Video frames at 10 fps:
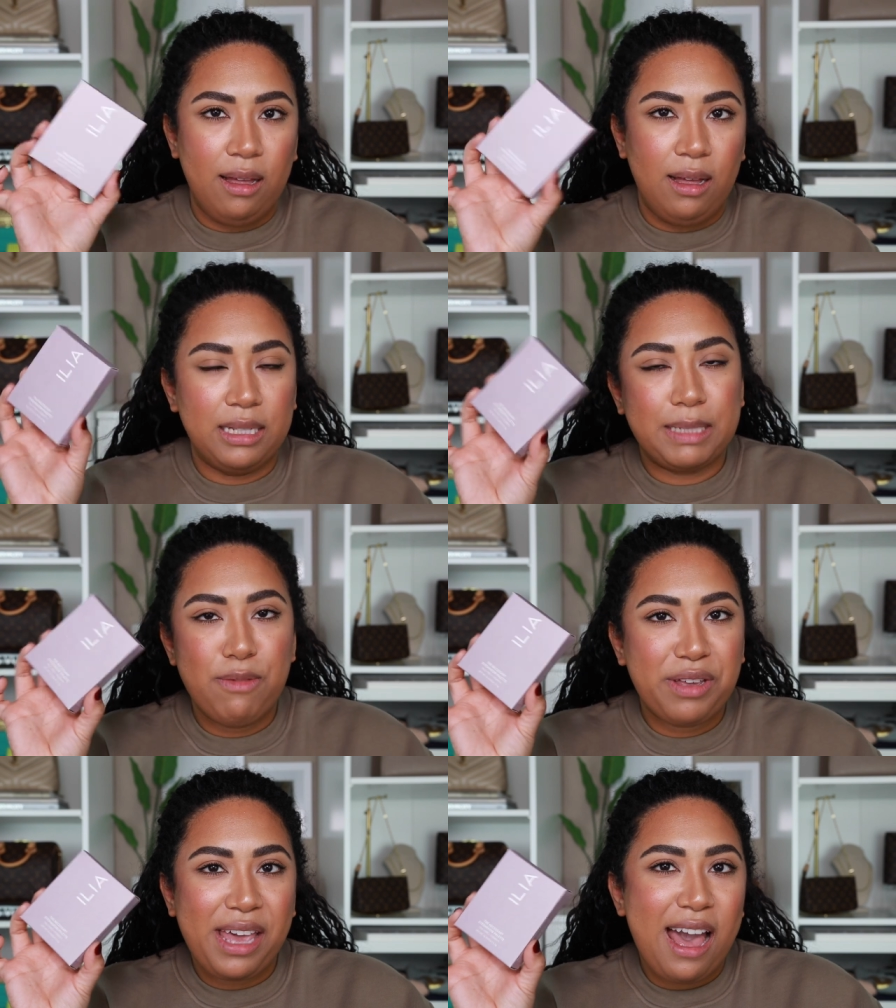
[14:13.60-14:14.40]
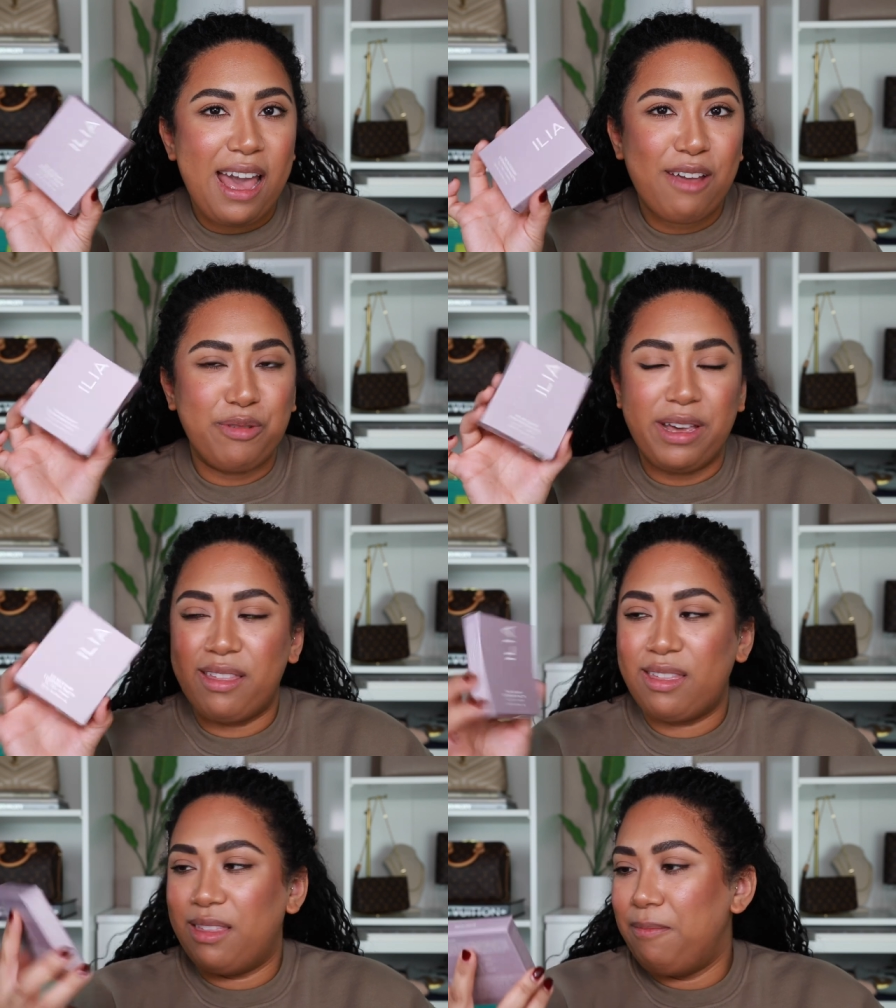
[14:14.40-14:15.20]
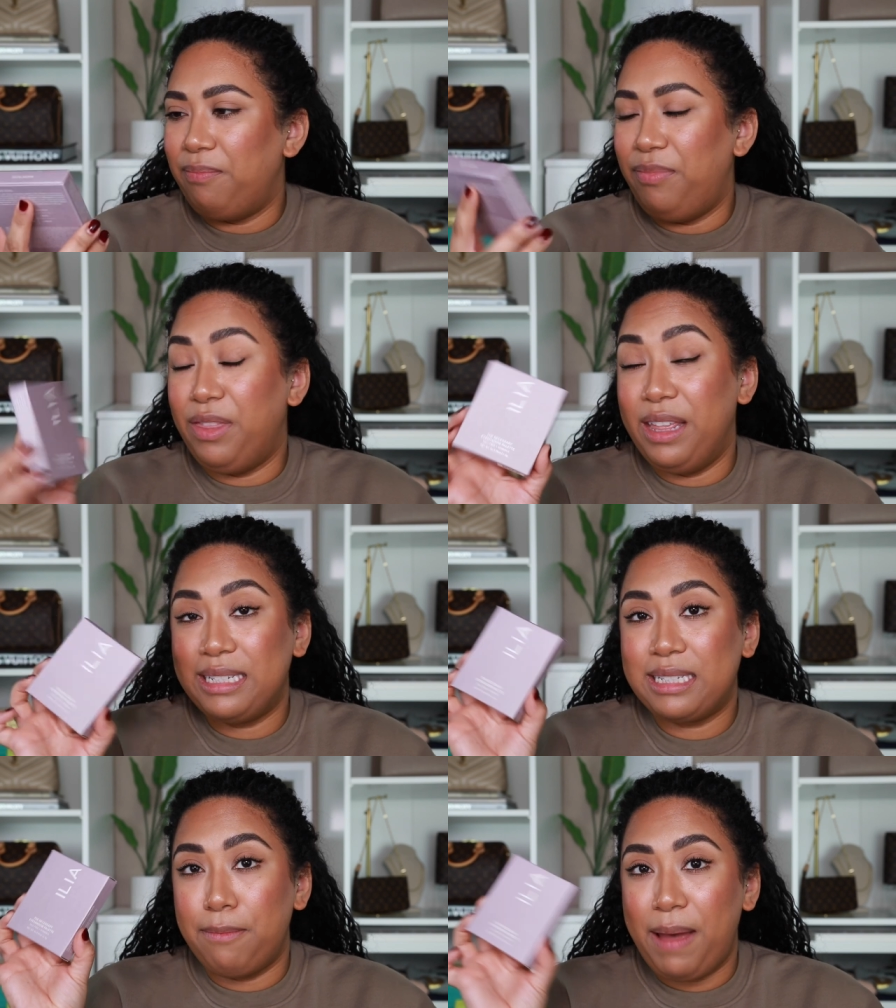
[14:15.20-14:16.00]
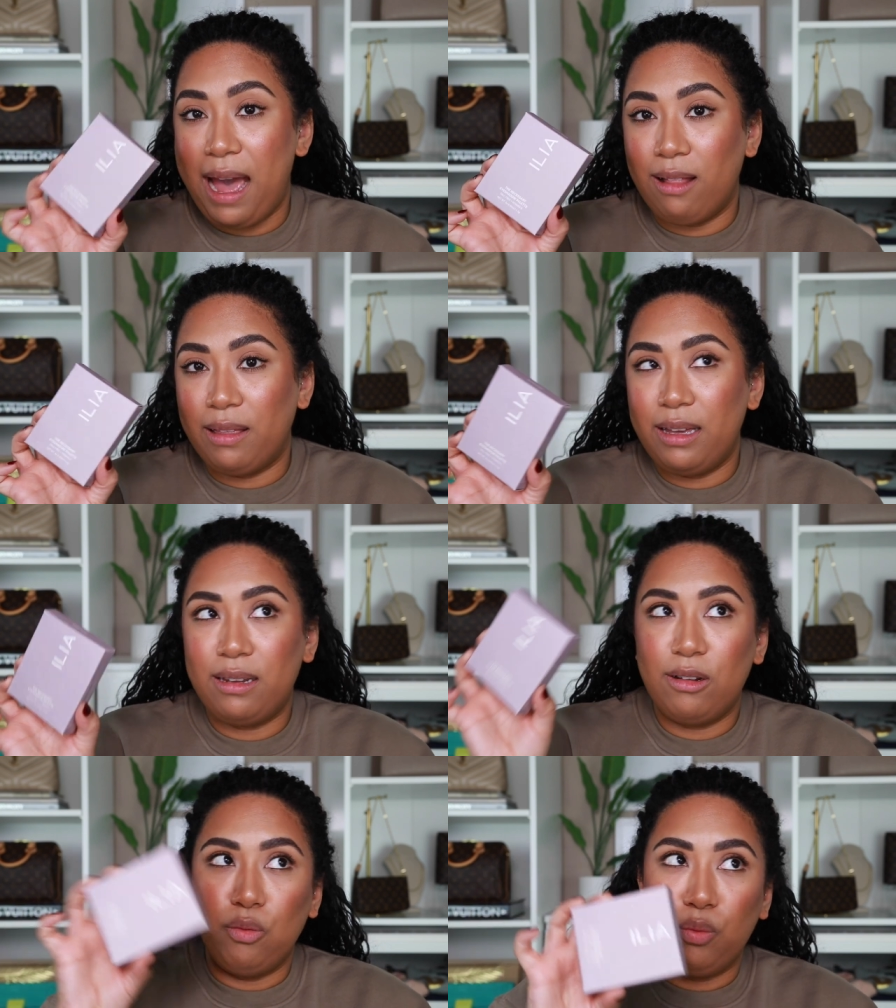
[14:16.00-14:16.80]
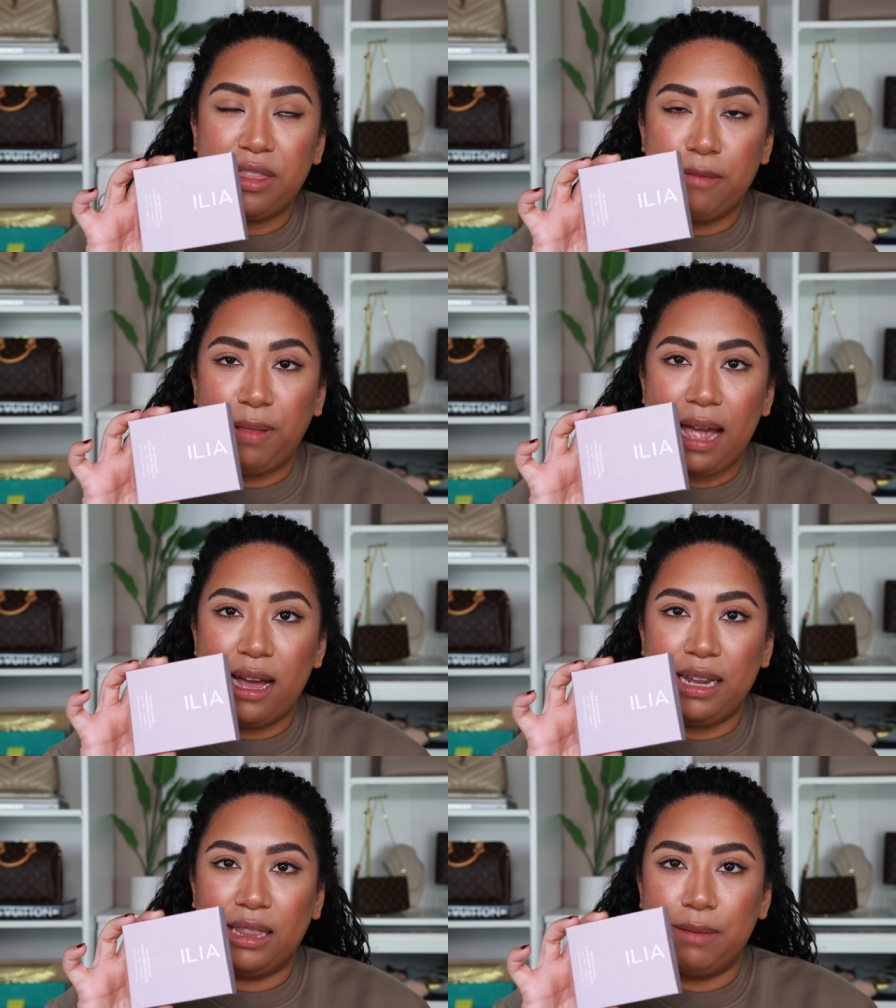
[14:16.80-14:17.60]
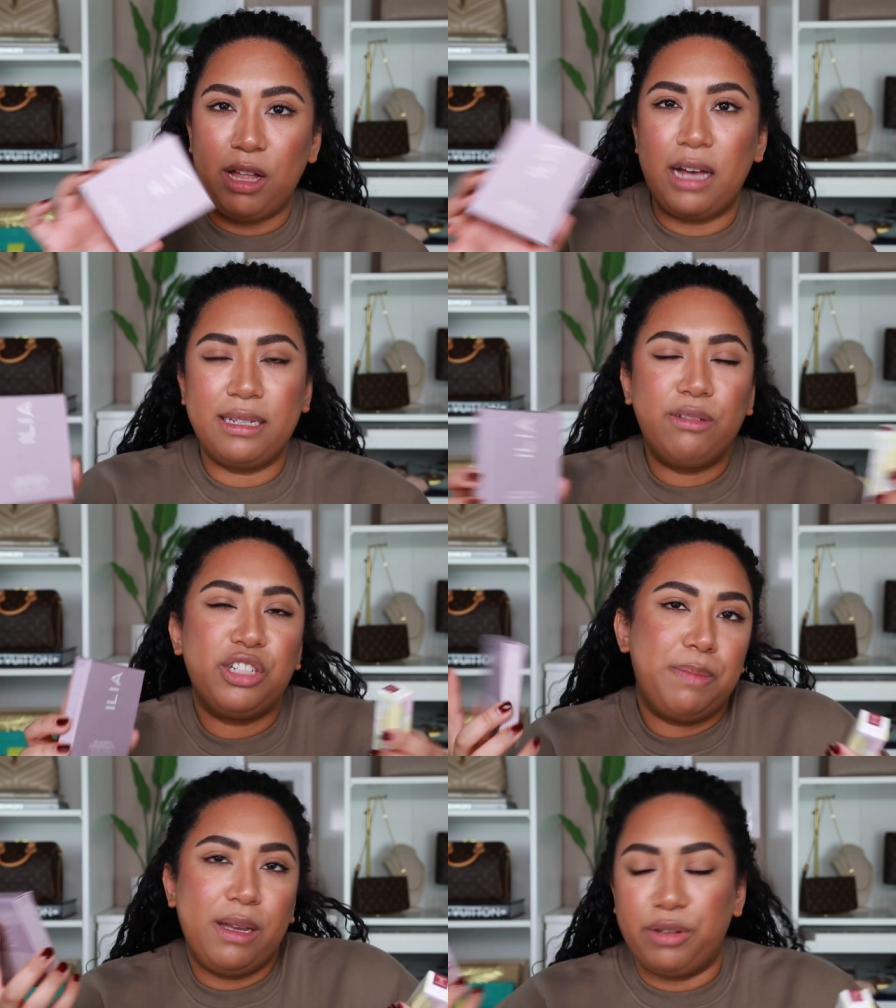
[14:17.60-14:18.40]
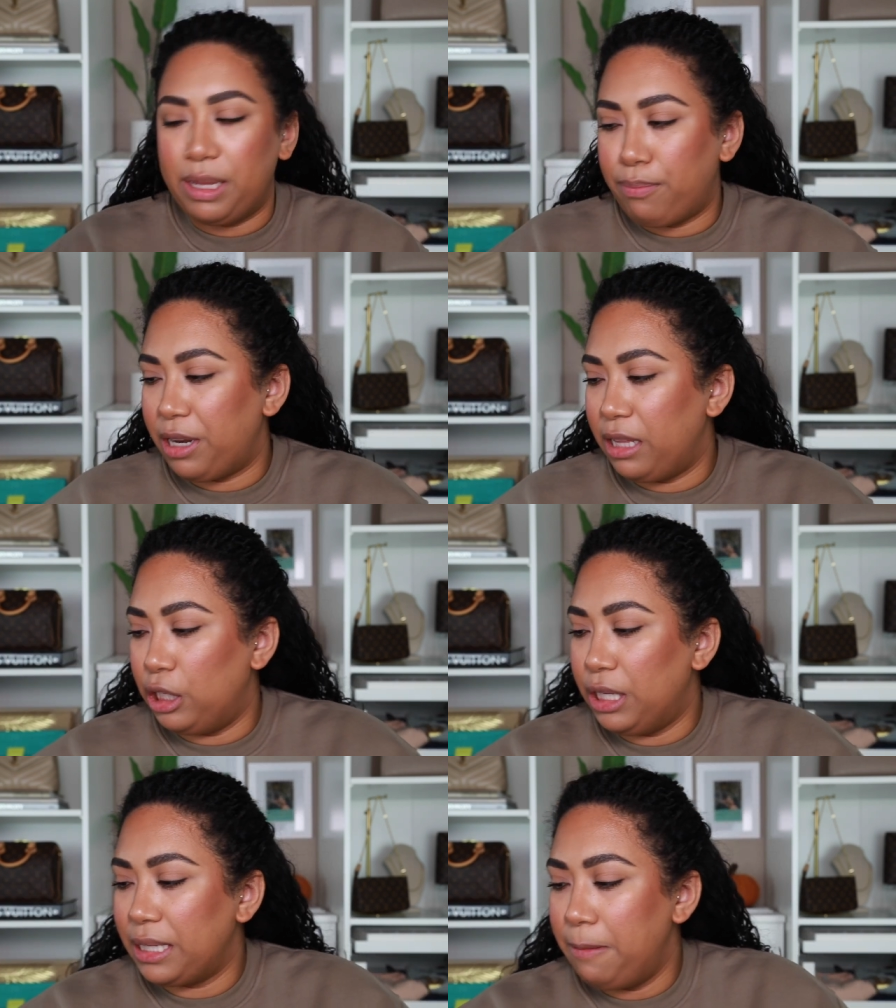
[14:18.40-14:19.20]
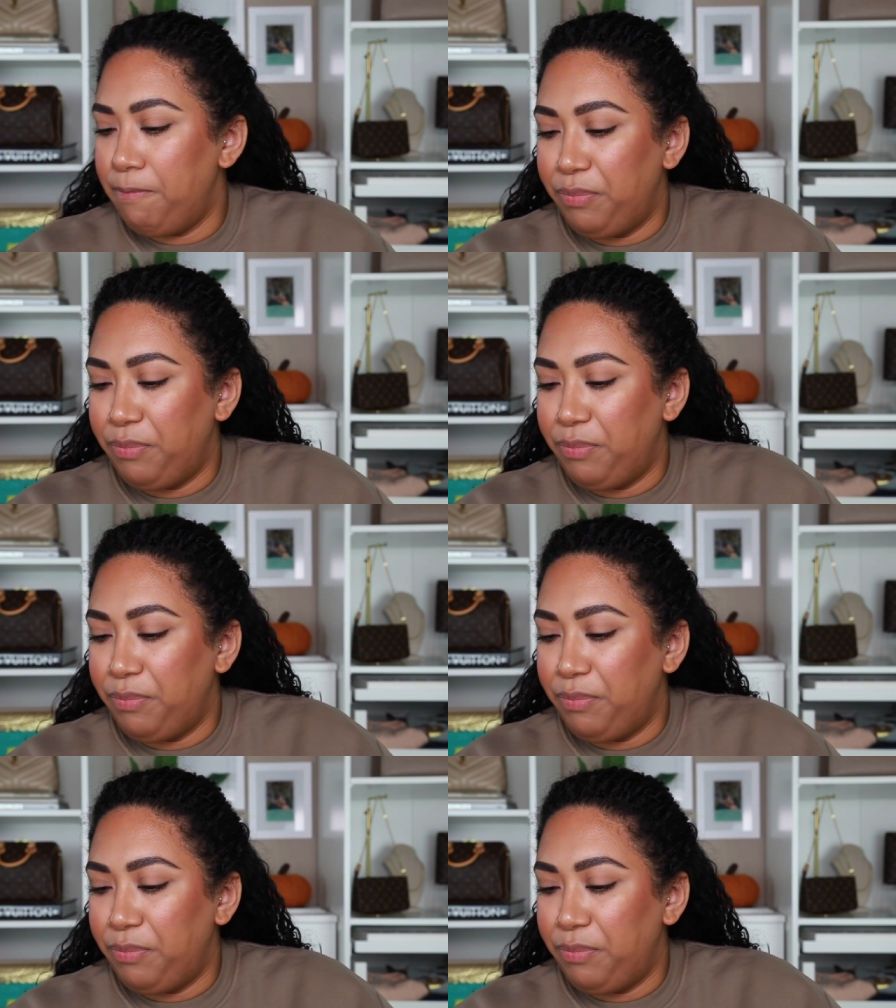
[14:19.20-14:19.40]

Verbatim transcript: a smoky eye with this palette with the Black Honey lip gloss, it'll just be a really pretty look.